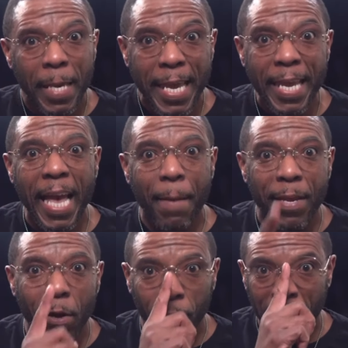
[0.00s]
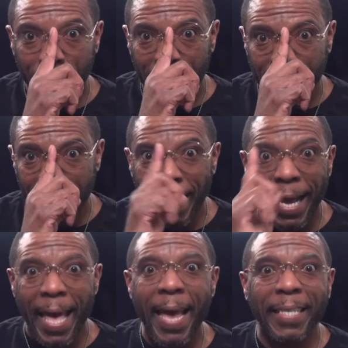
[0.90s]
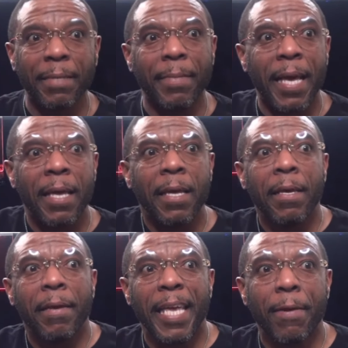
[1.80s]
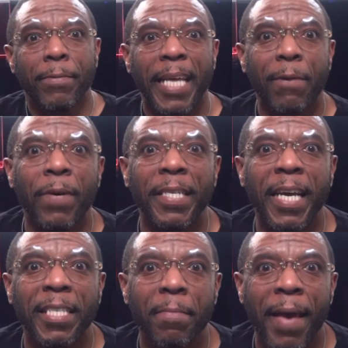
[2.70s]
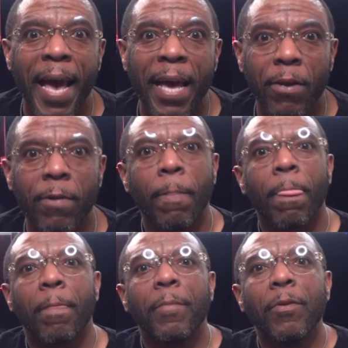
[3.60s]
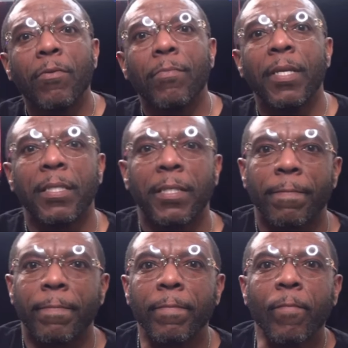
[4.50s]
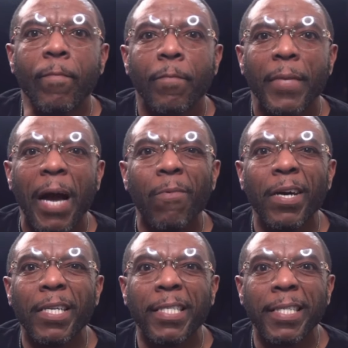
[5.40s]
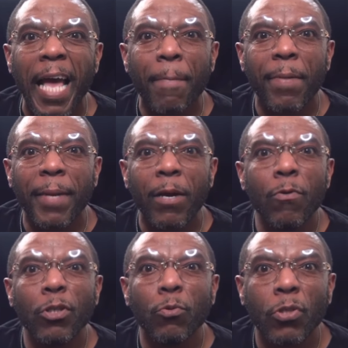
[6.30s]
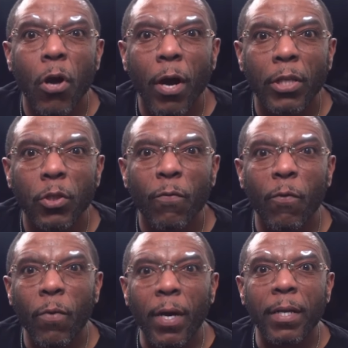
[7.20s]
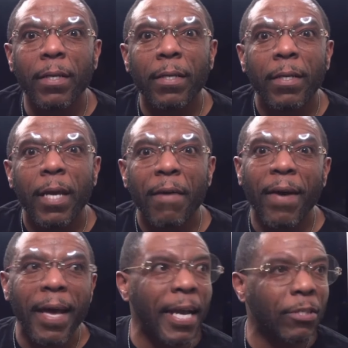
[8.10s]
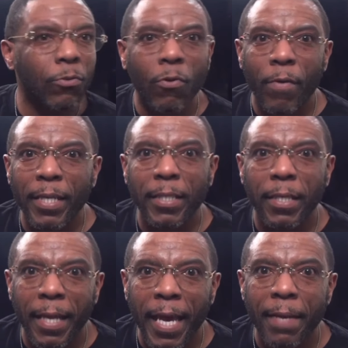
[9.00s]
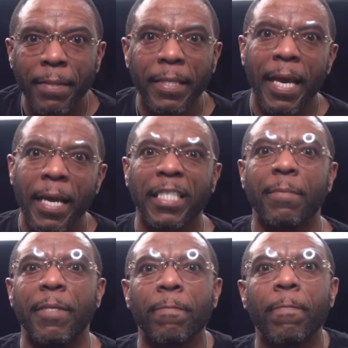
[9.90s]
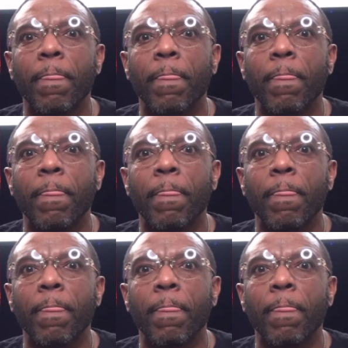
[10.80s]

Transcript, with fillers: he got me on tip like that. I asked him that, and he was like, "What does it matter?" You listen. I wanted to slap him. Like, who was you talking to for one? If I ask you a question, Lane, just answer me.